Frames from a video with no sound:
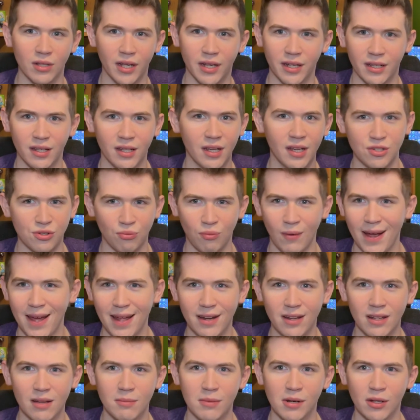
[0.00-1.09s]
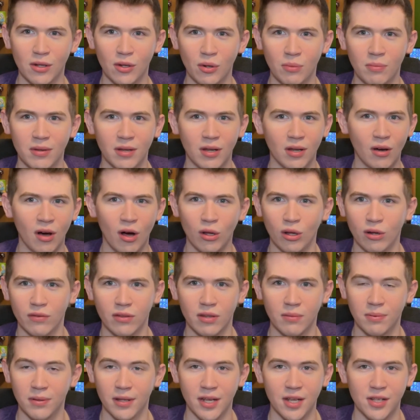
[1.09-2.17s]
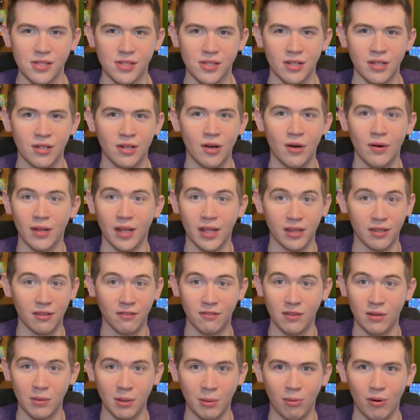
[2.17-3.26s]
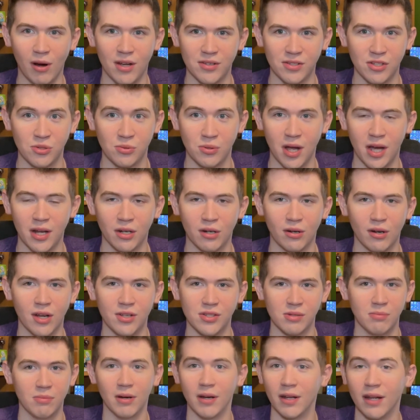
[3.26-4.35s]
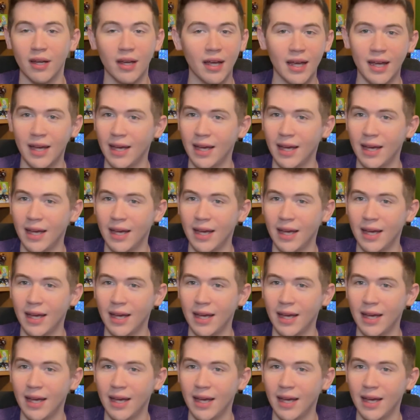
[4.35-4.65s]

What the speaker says: like just random and a little bit all over the place, you know, and like the filming process was kind of crazy, but